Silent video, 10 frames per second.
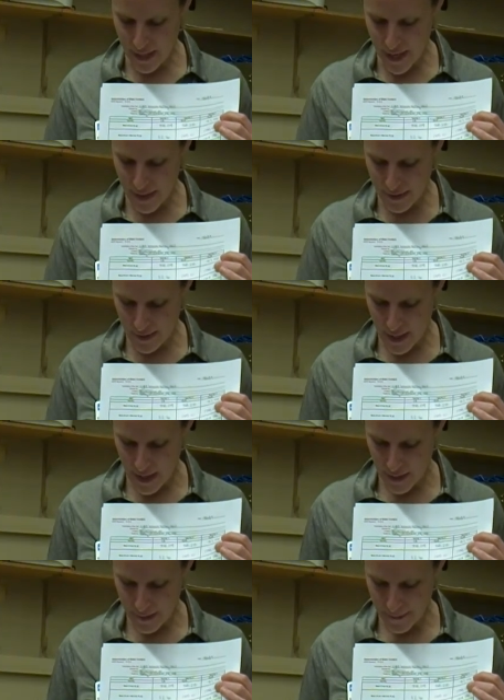last
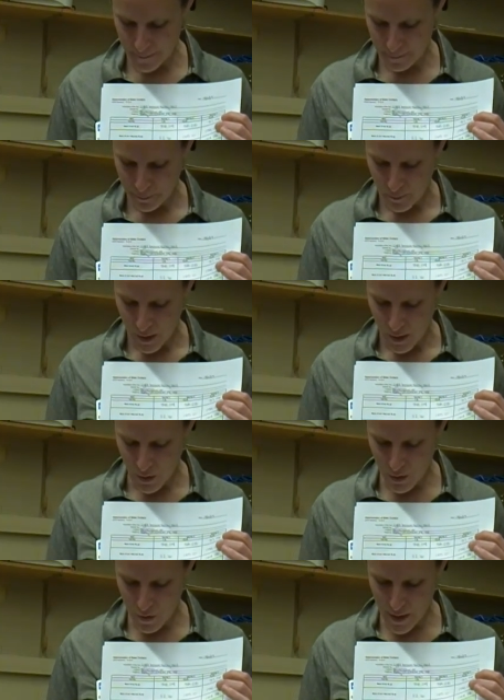case,
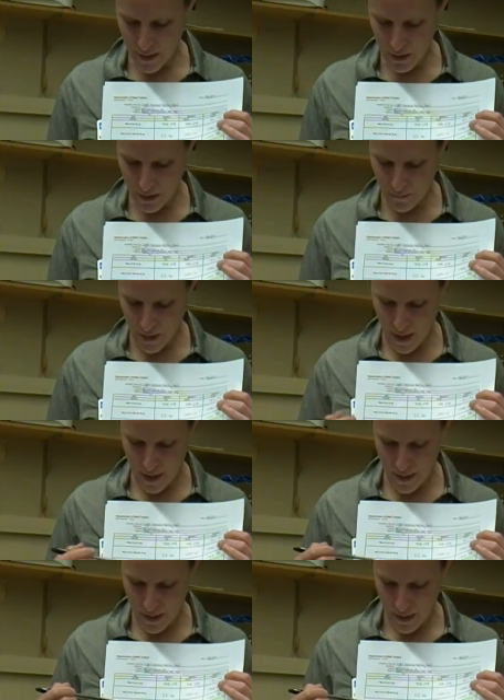you're going to
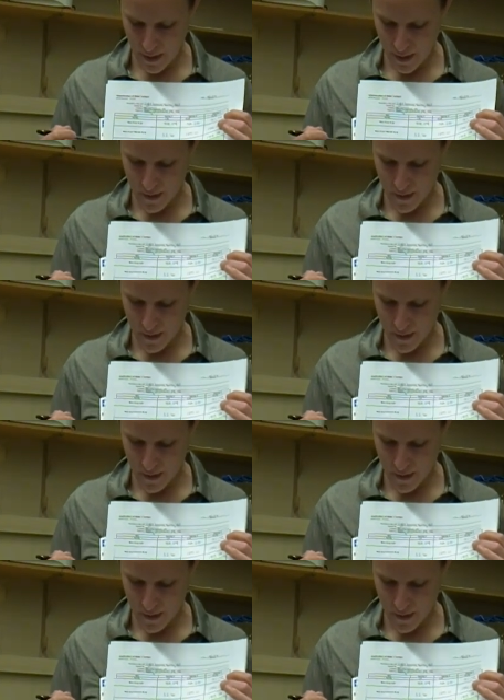divide